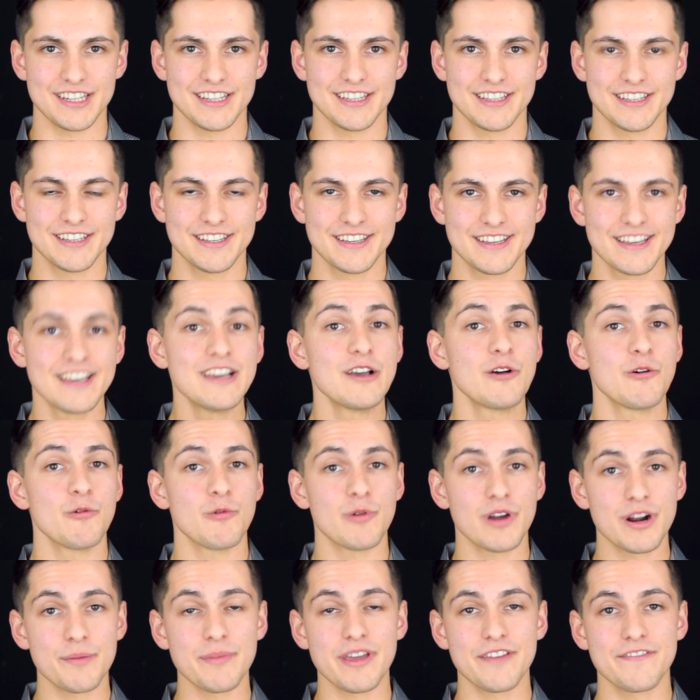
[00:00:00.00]

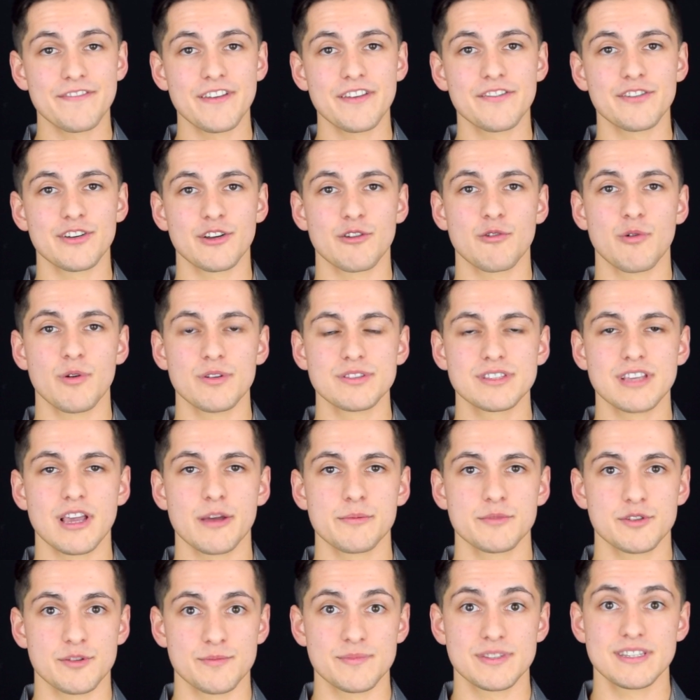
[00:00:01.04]
One of my favorite quotes
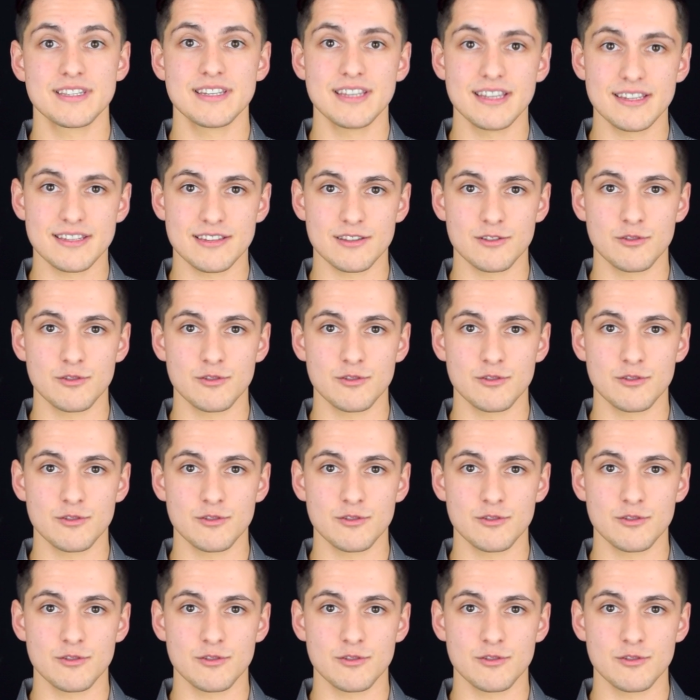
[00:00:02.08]
comes from C.S.